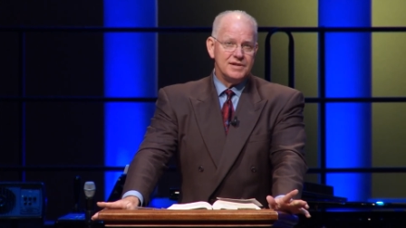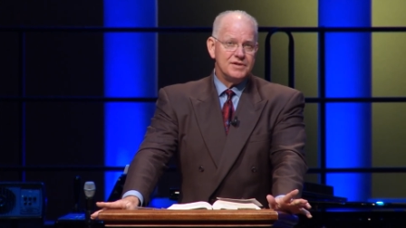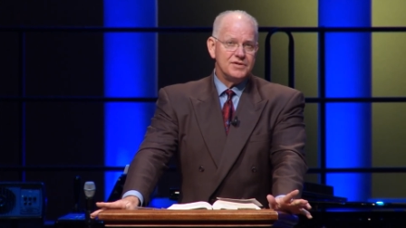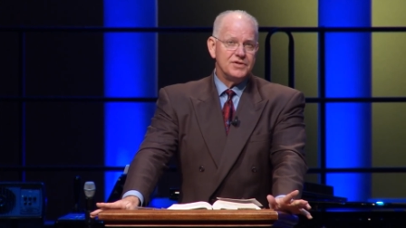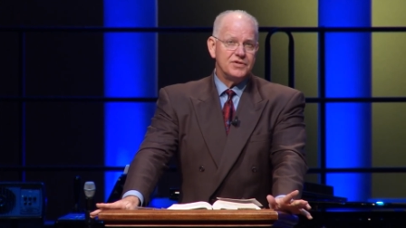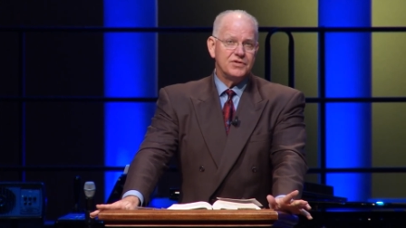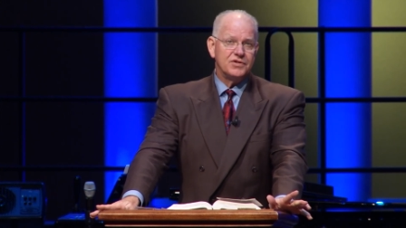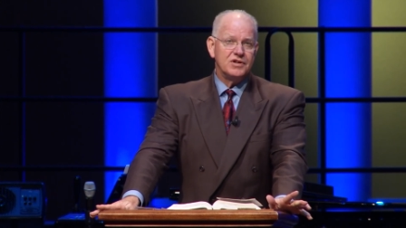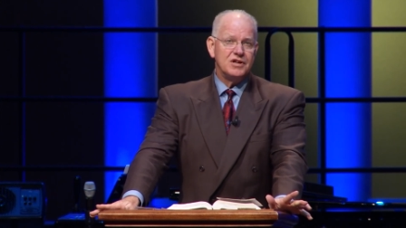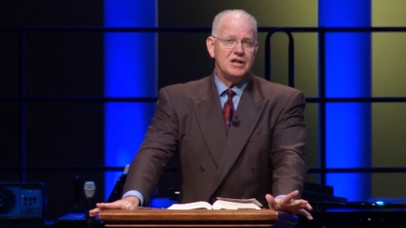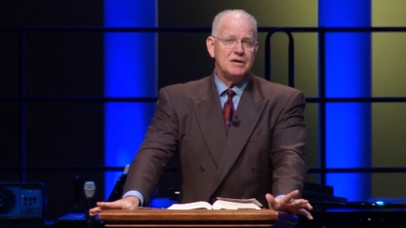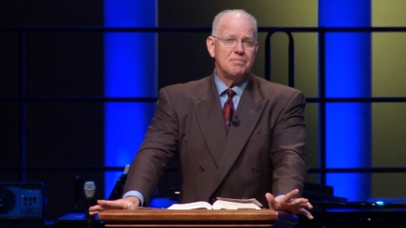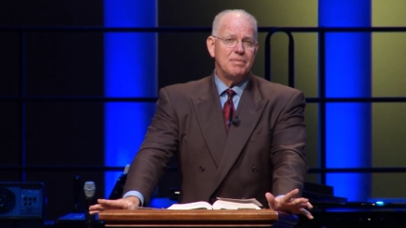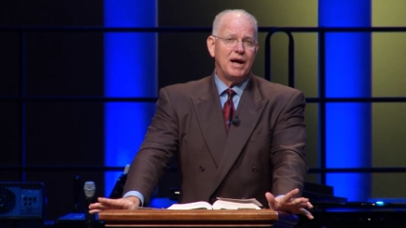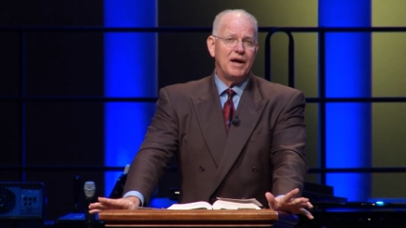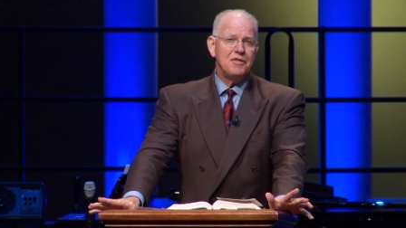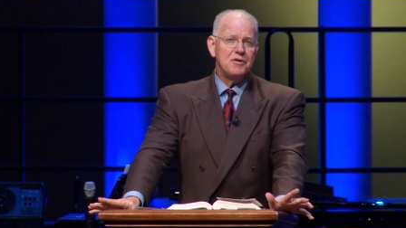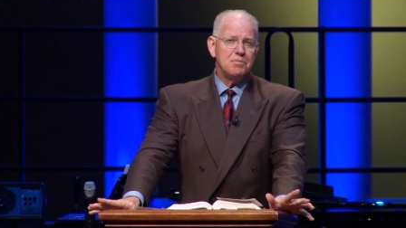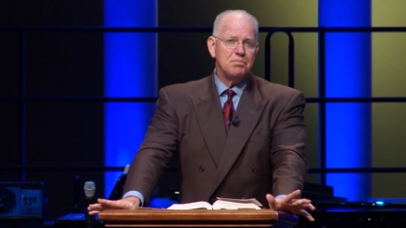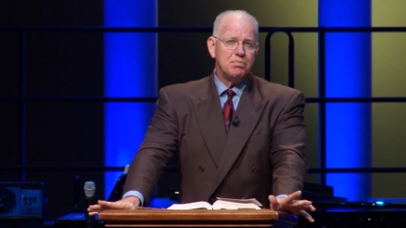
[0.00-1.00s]
See by
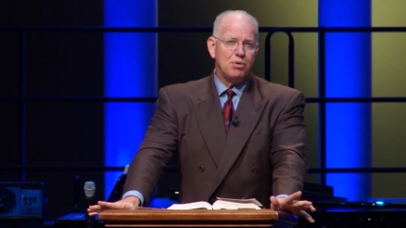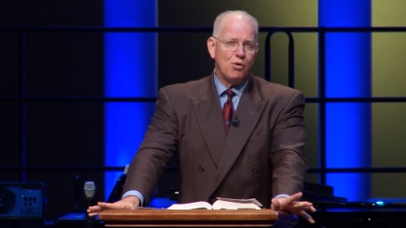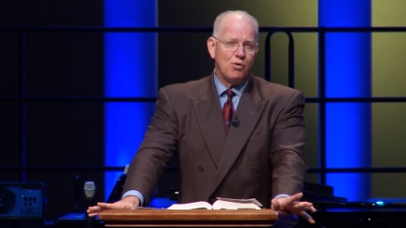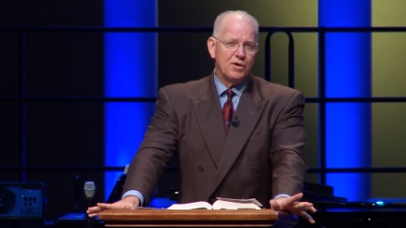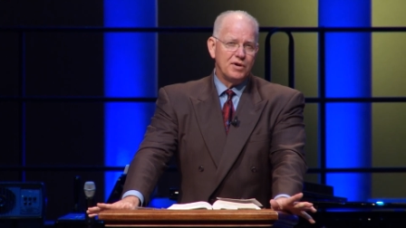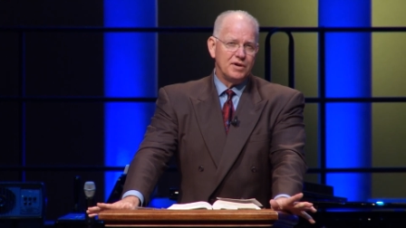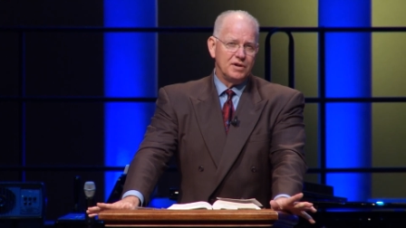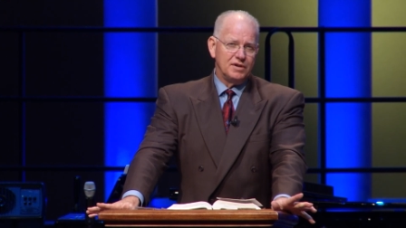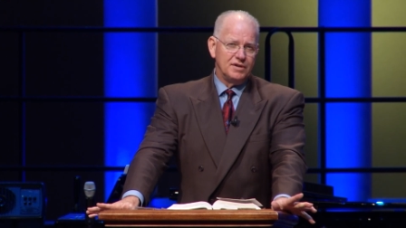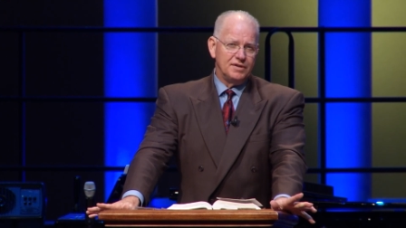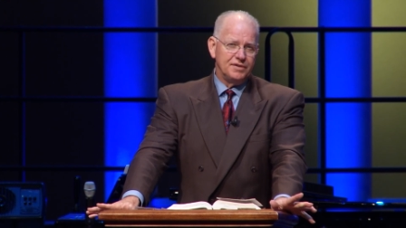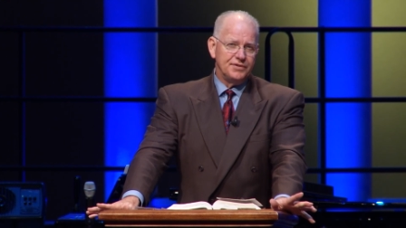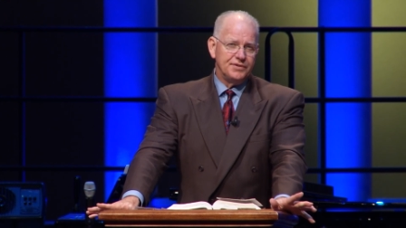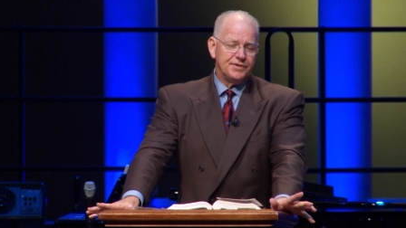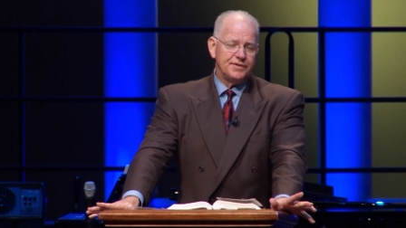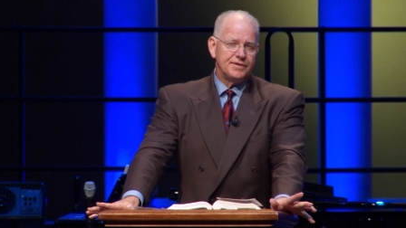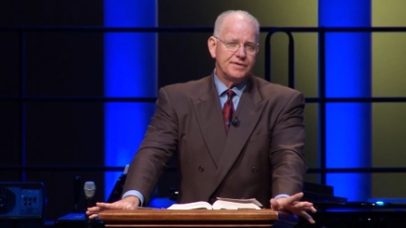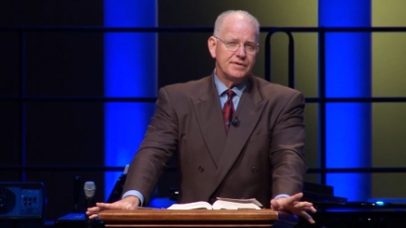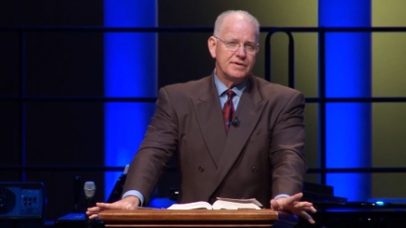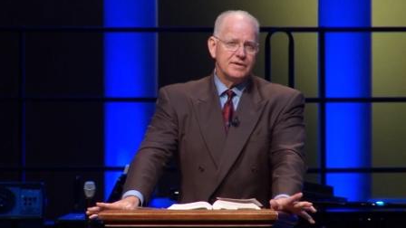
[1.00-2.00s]
the
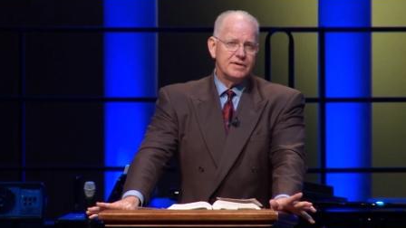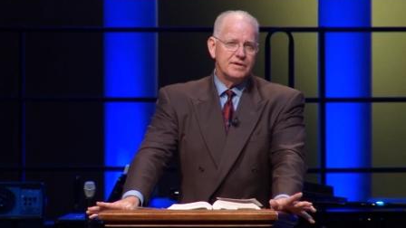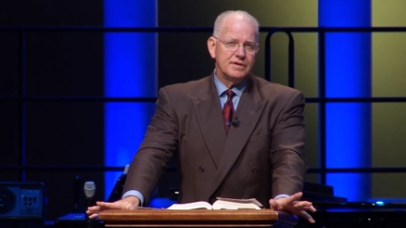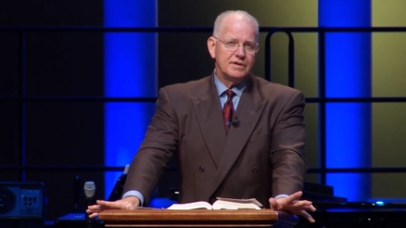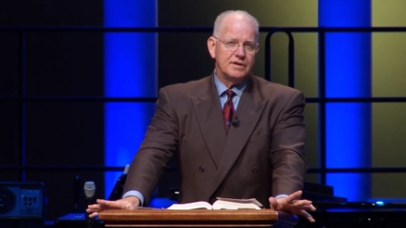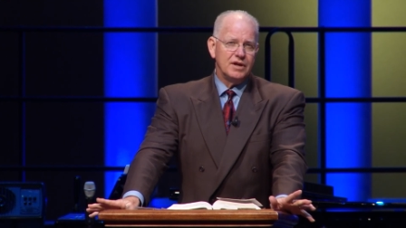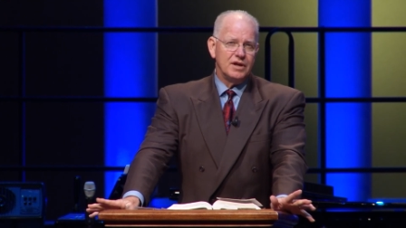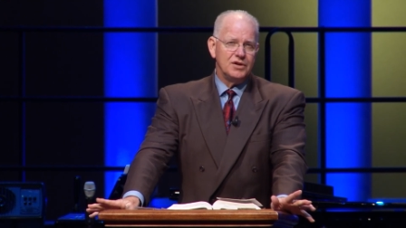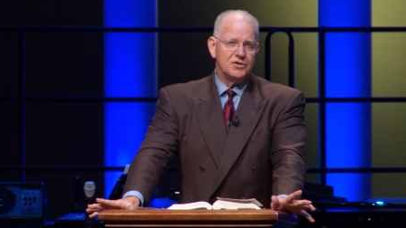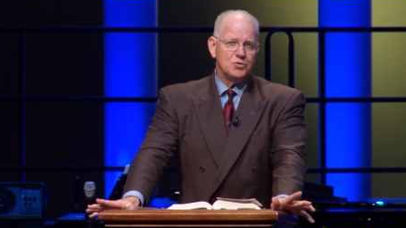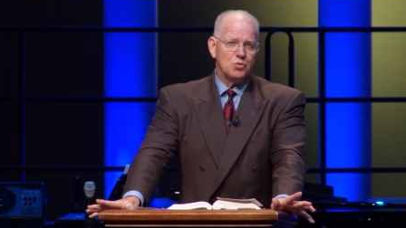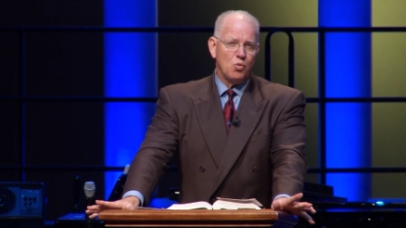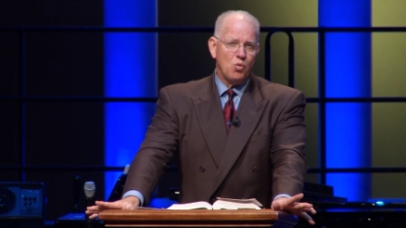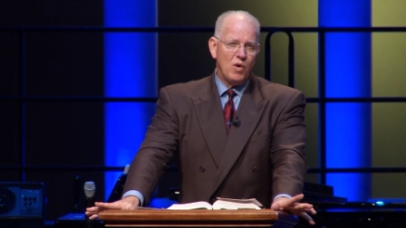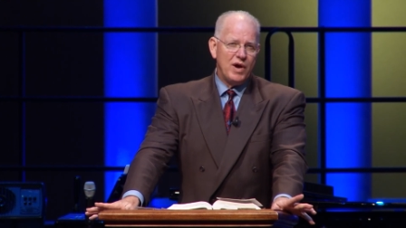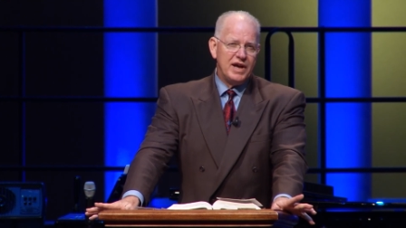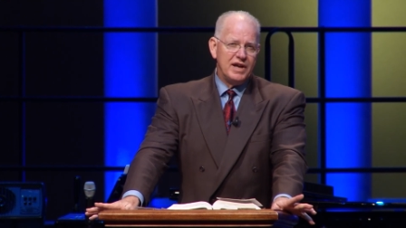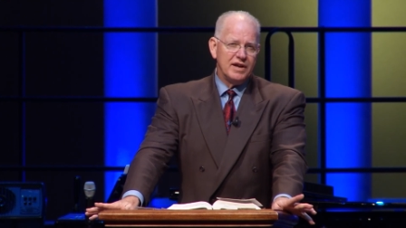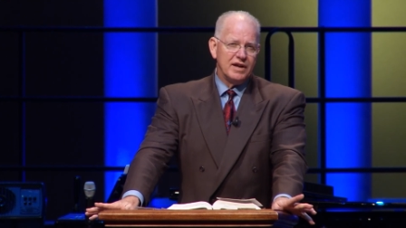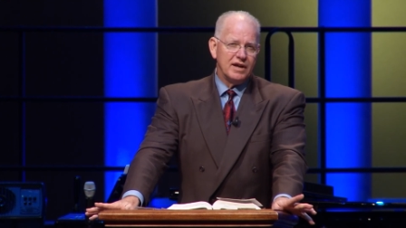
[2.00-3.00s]
portals, he's
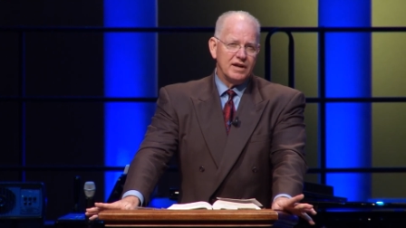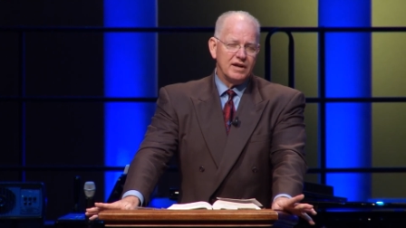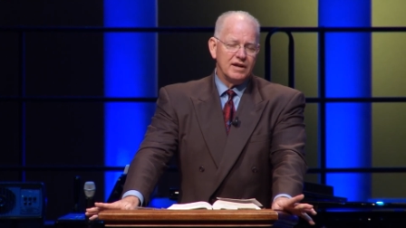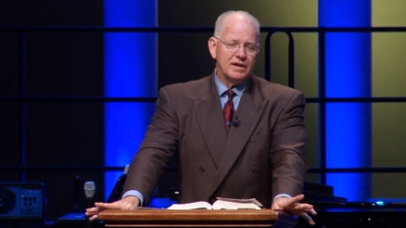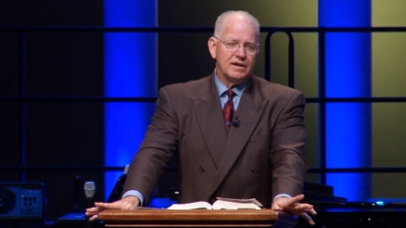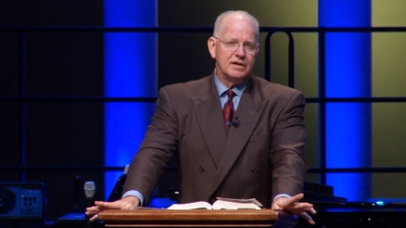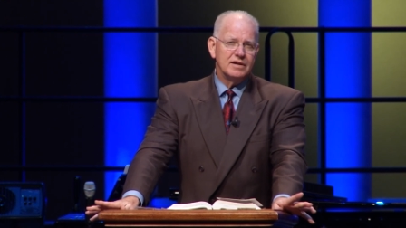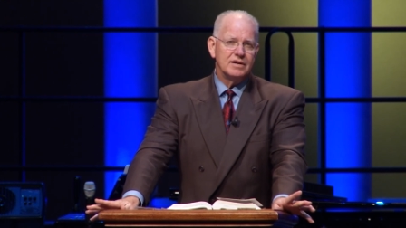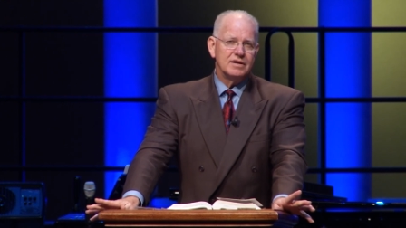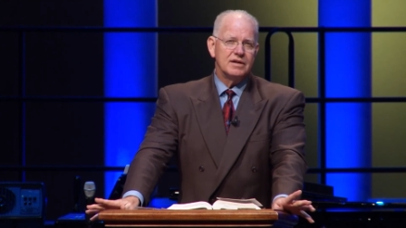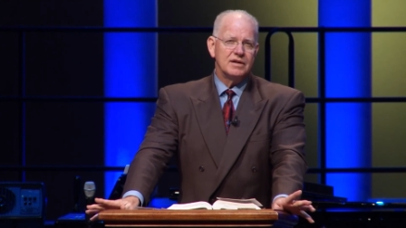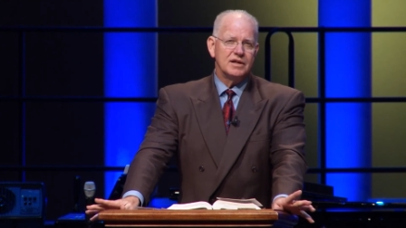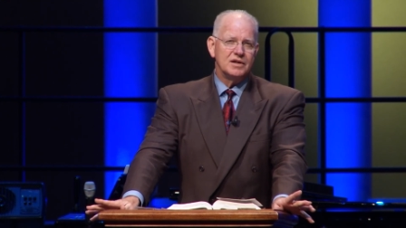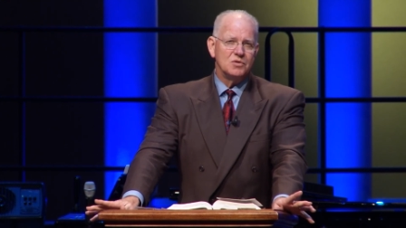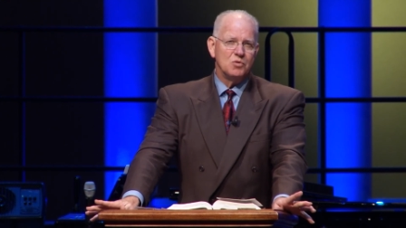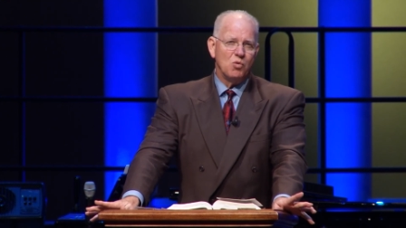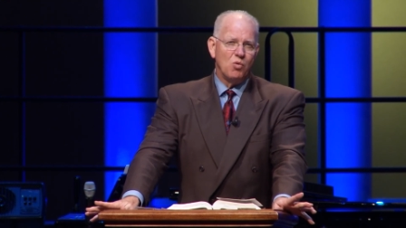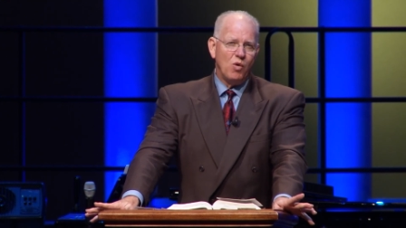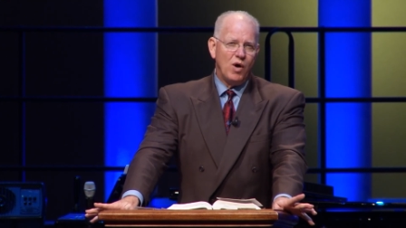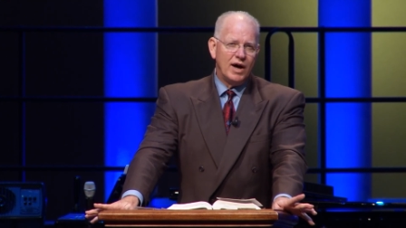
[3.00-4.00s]
waiting and
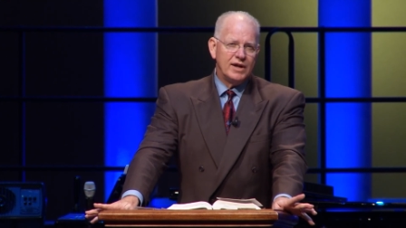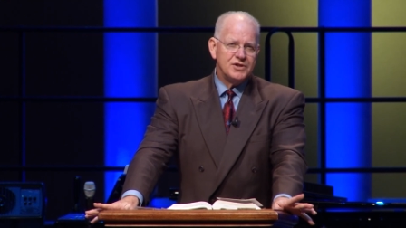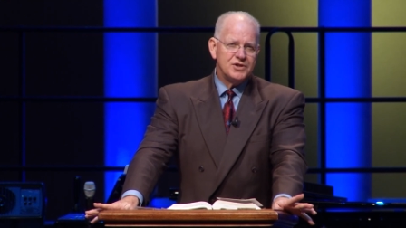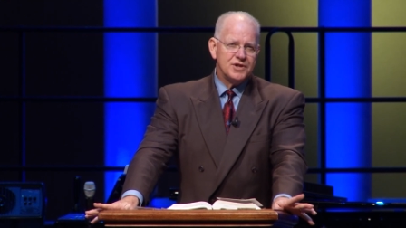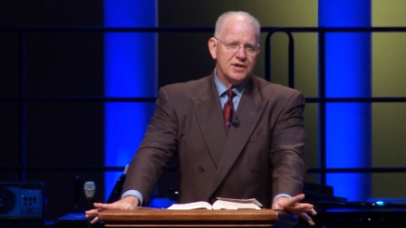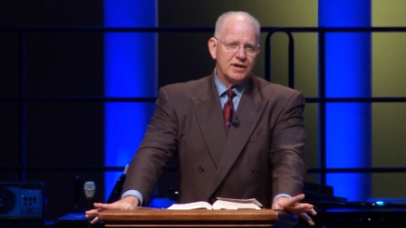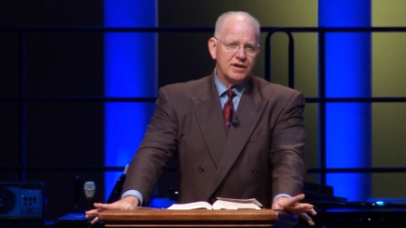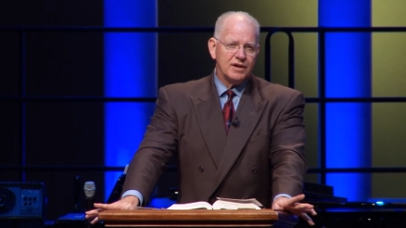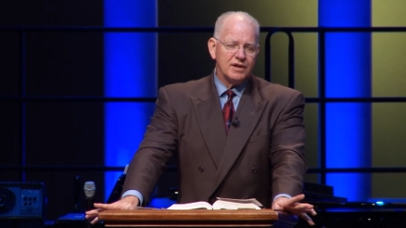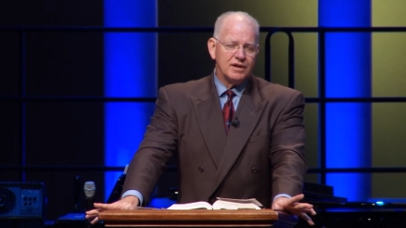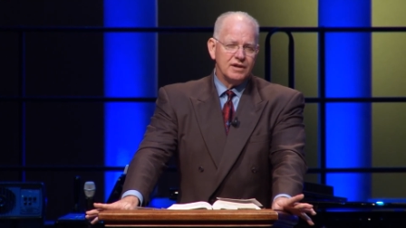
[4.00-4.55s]
watching,